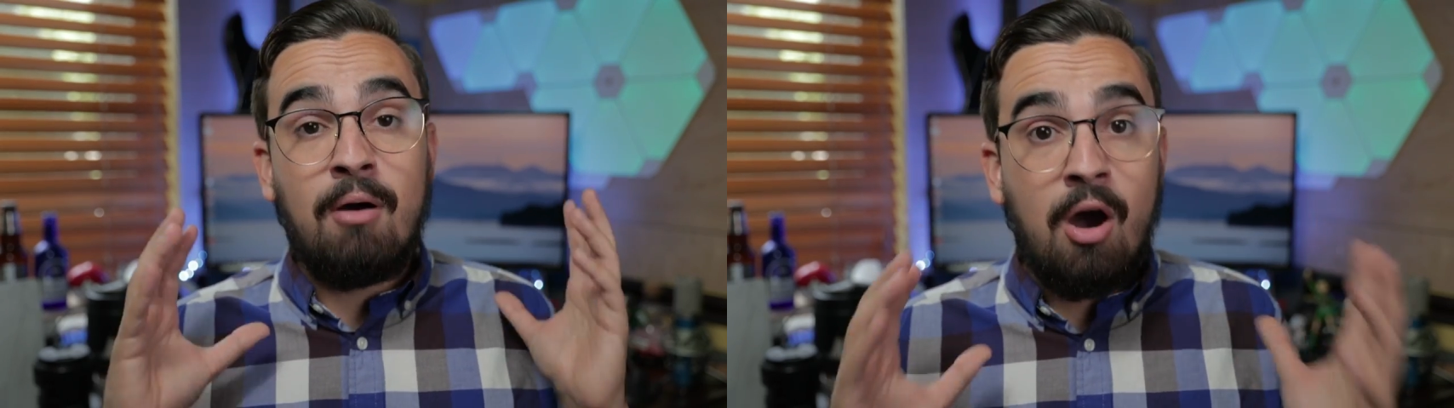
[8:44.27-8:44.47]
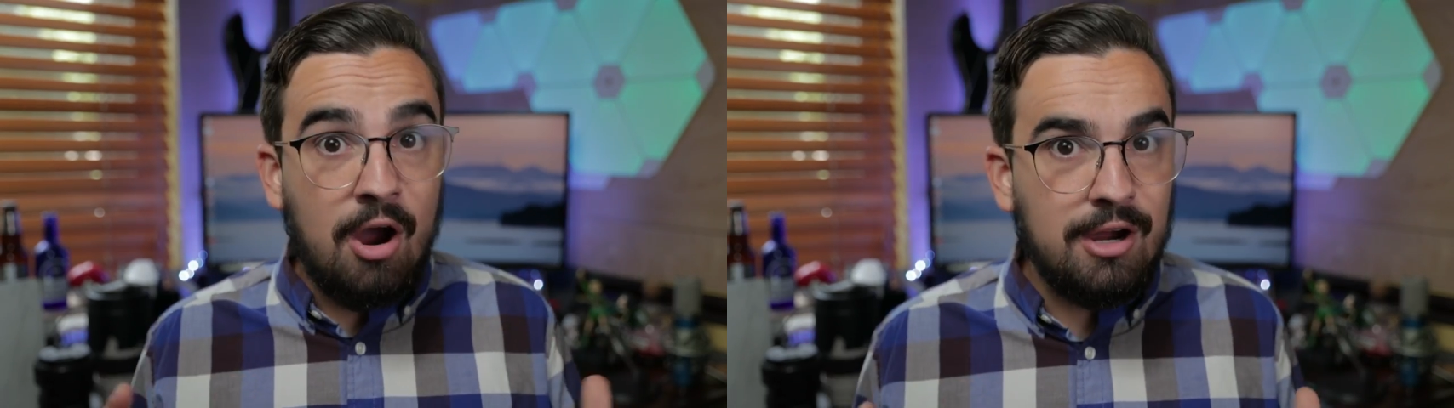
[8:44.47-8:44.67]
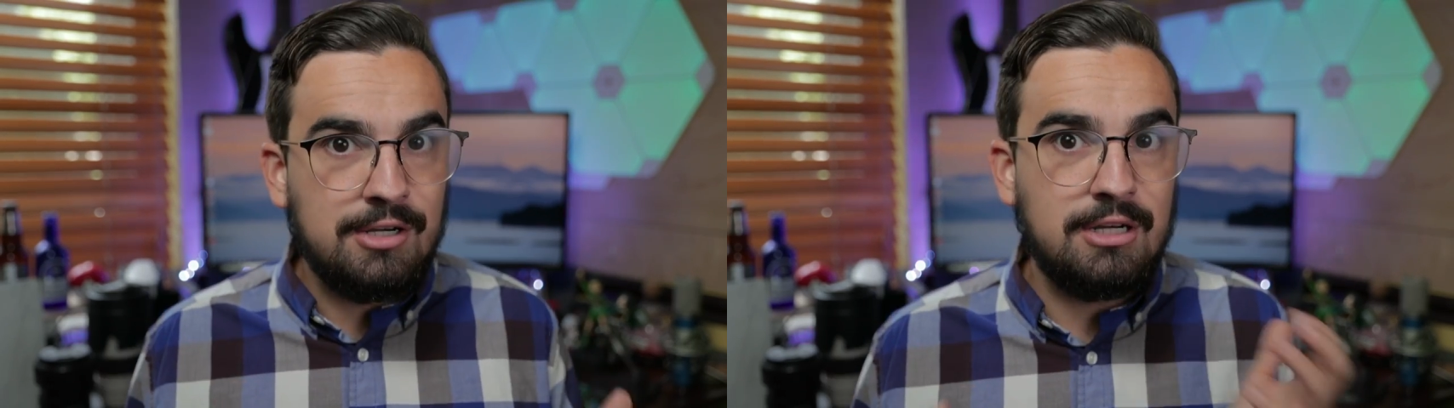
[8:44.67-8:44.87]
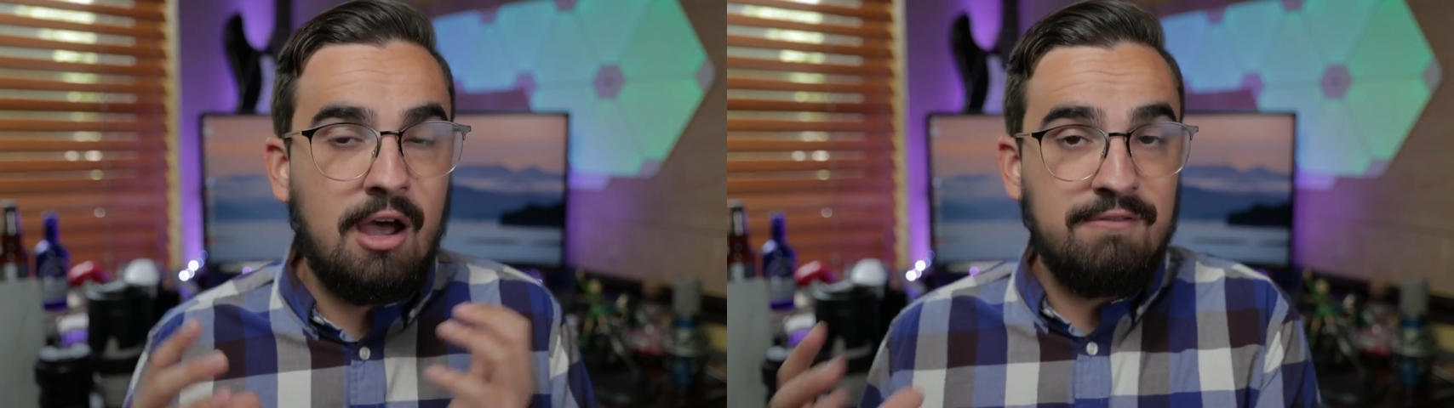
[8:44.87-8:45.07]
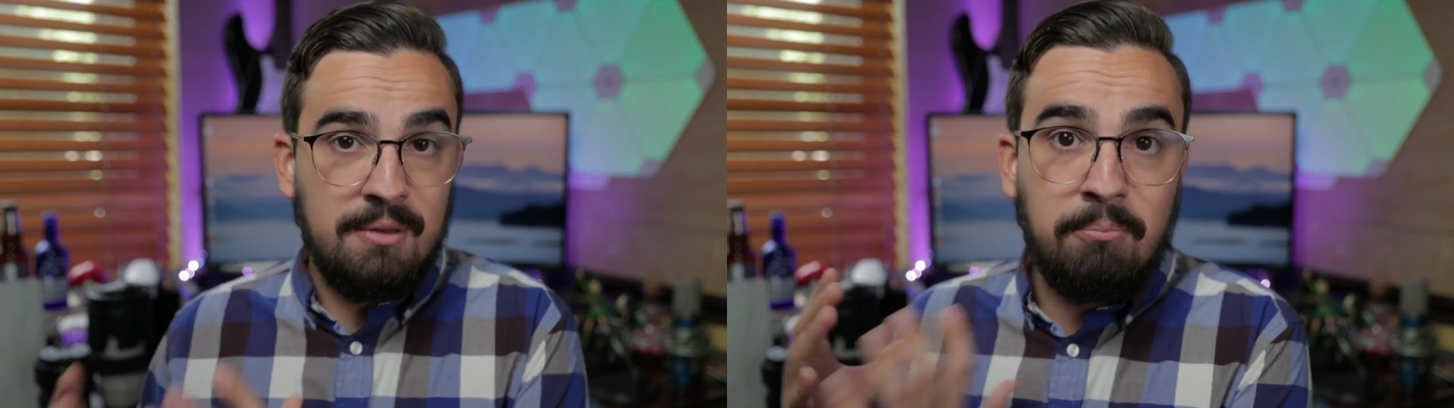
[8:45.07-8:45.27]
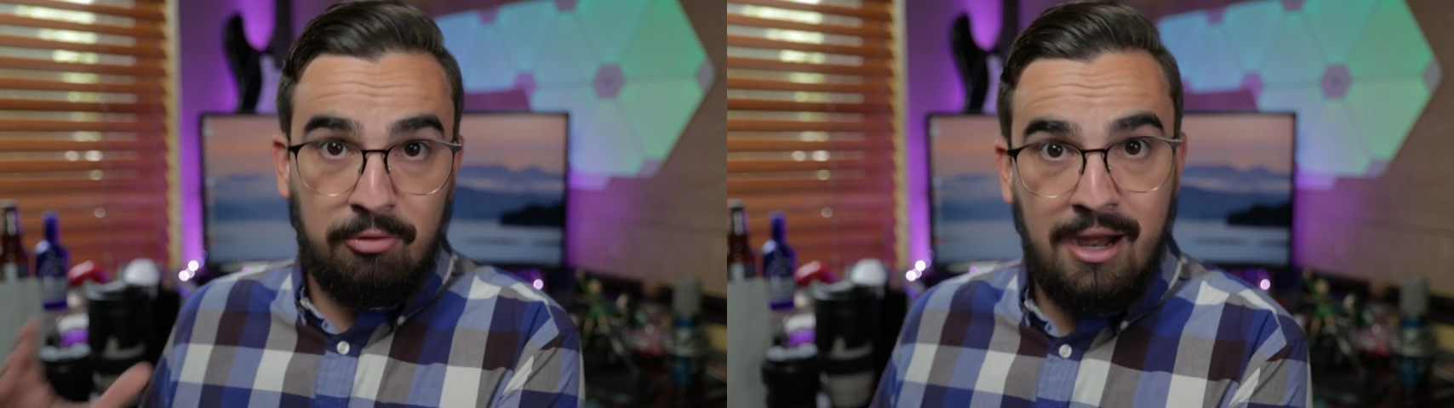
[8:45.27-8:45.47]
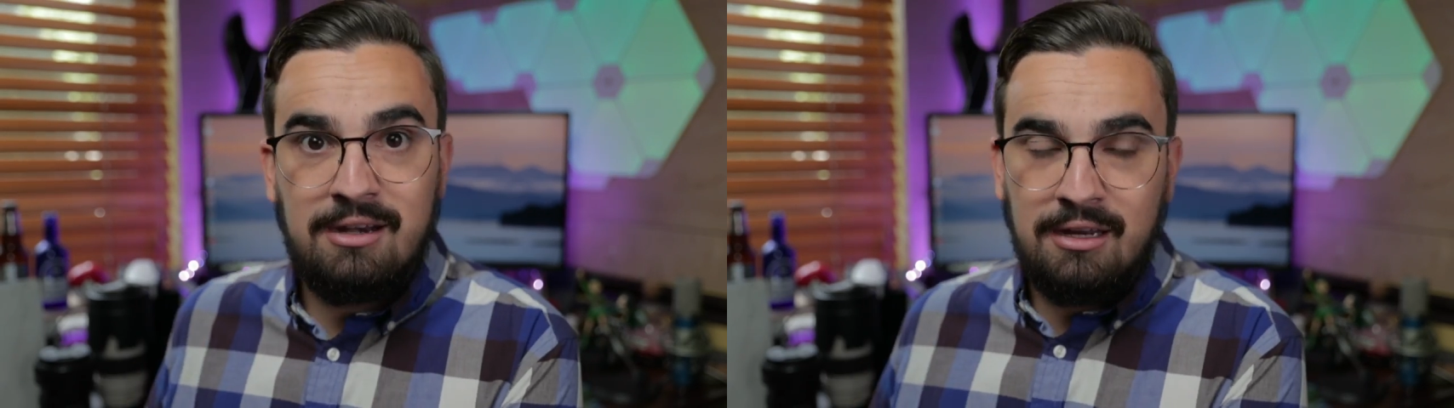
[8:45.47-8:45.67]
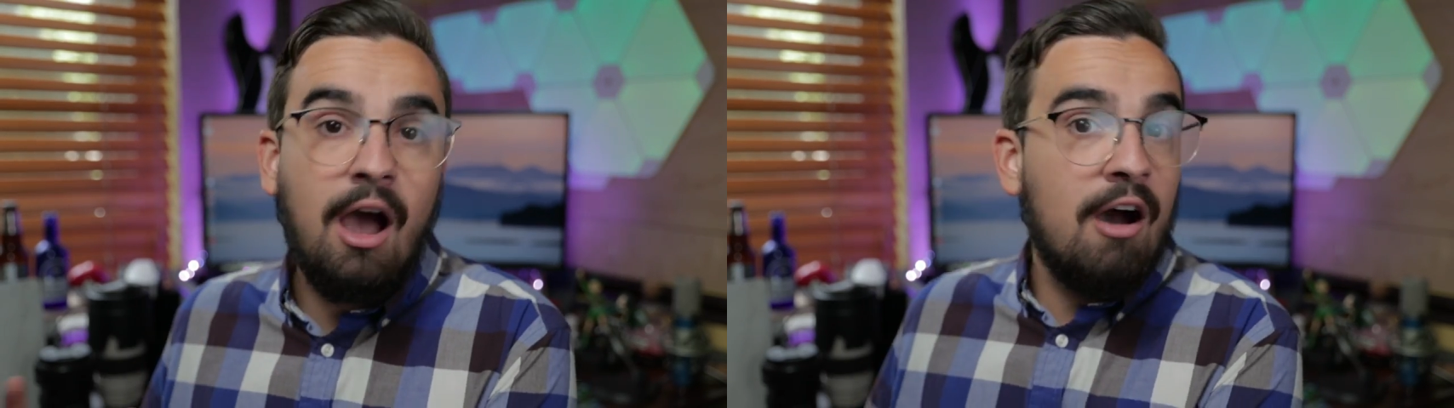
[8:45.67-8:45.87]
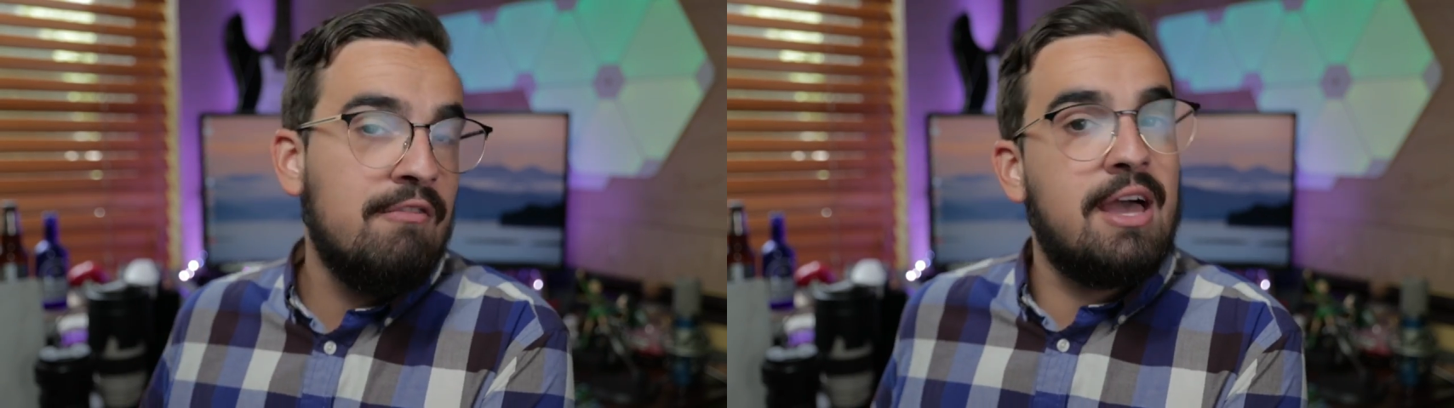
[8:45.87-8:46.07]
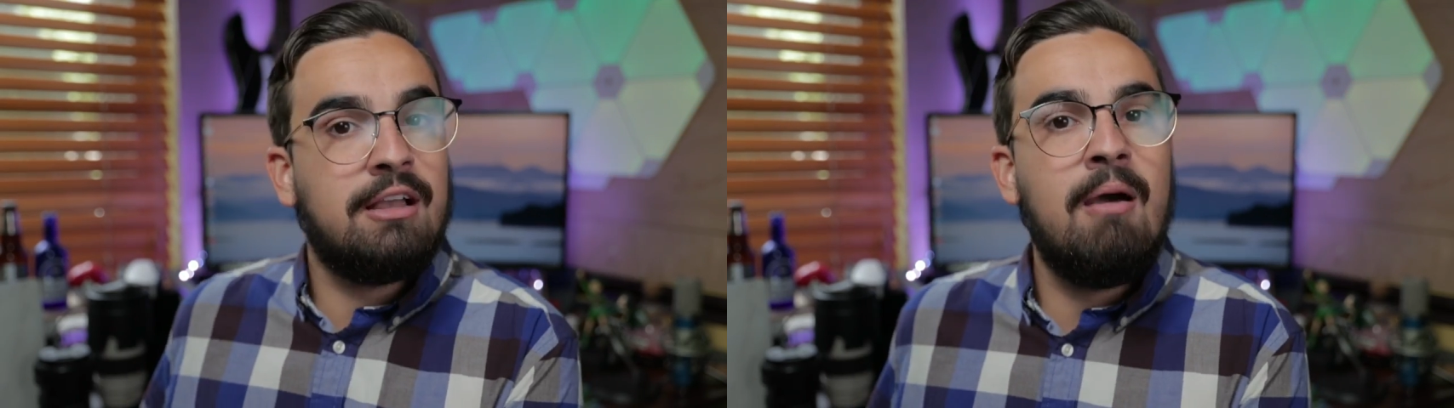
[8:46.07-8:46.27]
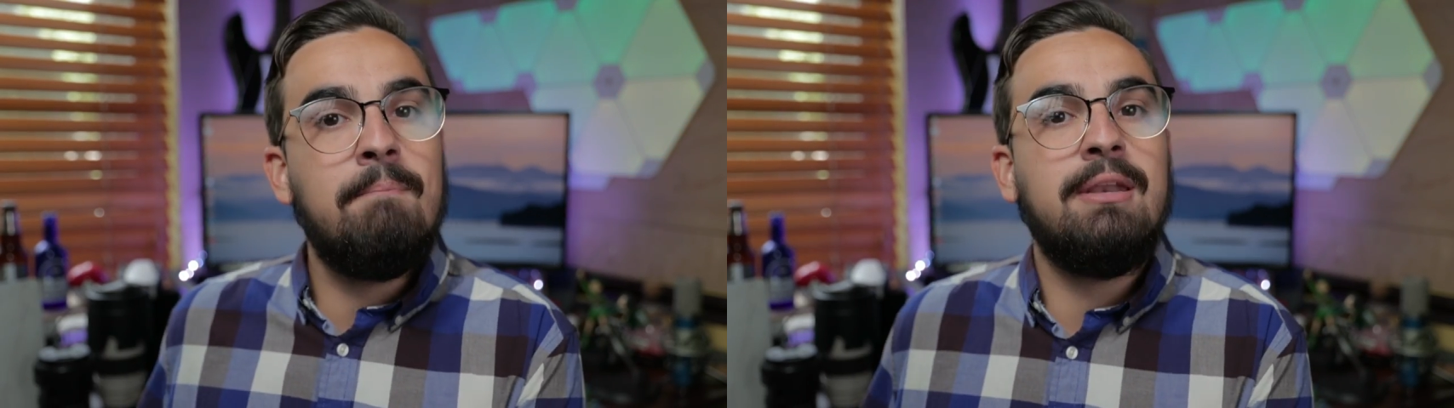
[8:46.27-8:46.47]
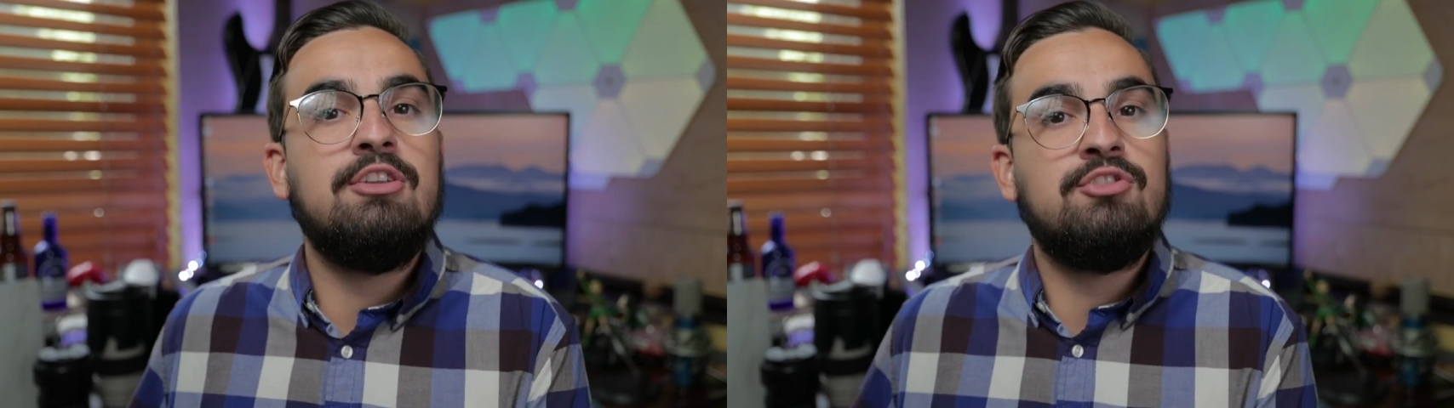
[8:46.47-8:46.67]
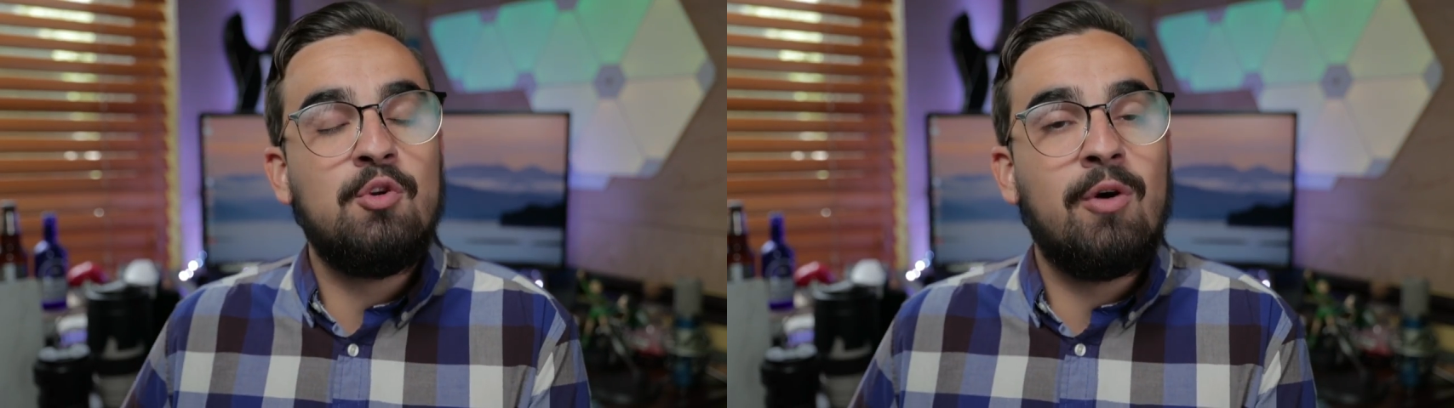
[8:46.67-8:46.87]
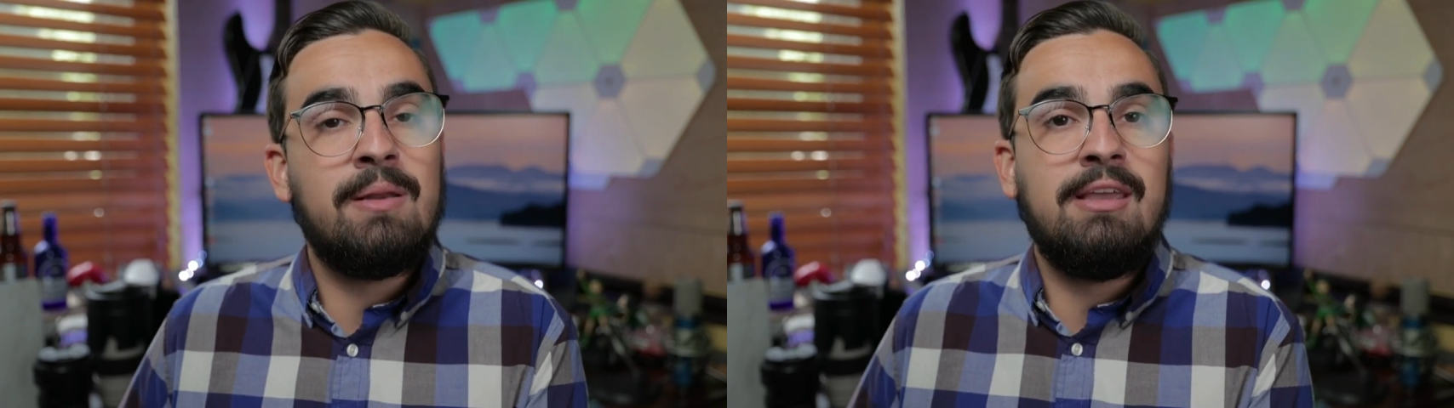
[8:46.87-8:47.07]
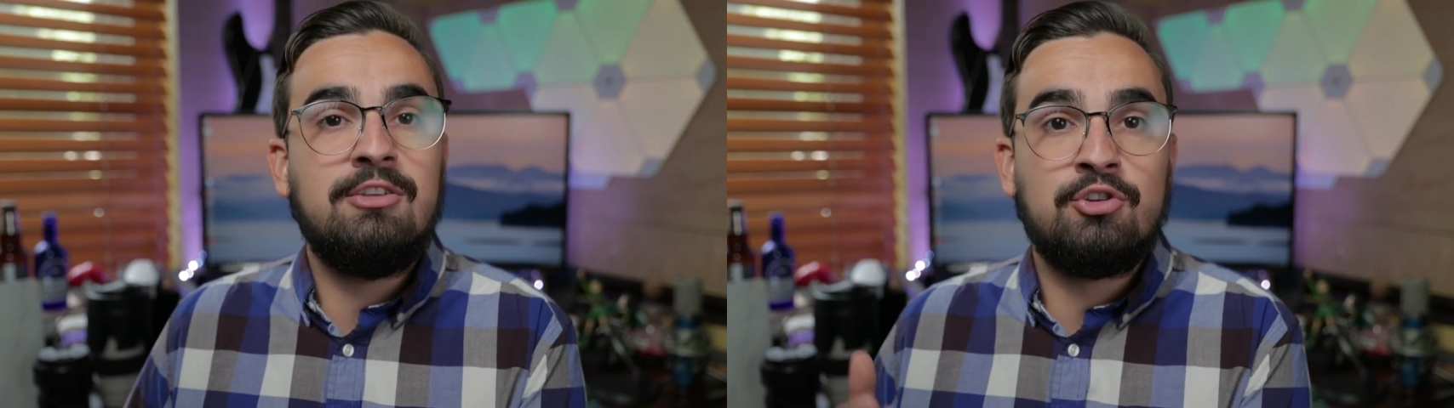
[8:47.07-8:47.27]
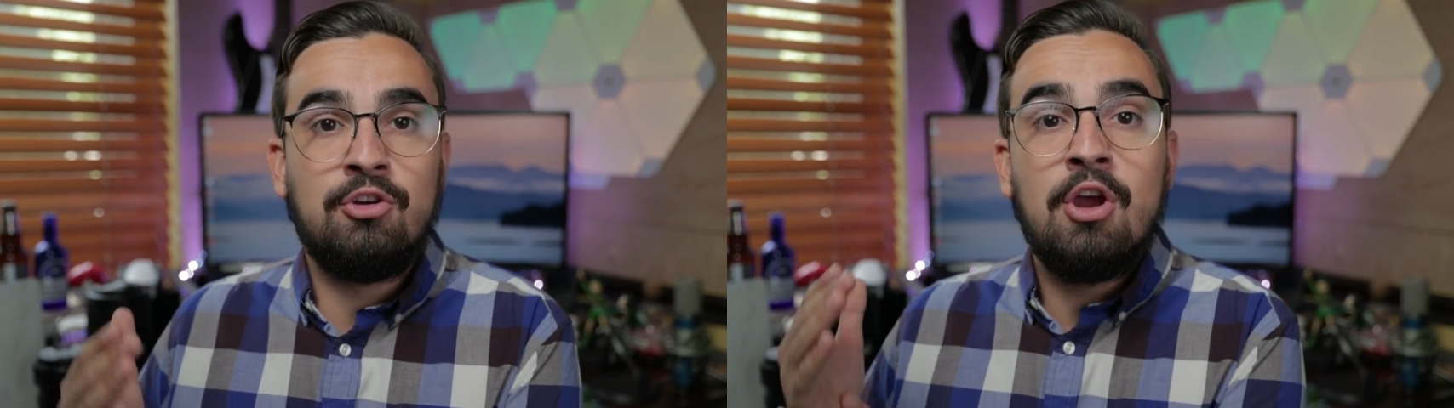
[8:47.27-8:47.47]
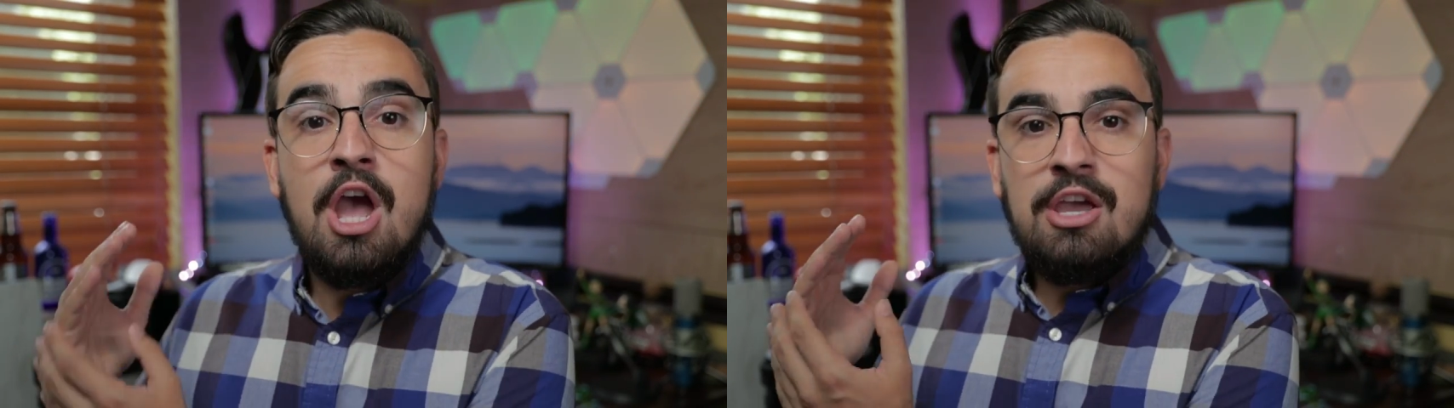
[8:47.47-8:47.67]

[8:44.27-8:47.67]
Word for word: part of the branding of that company. So you want to make sure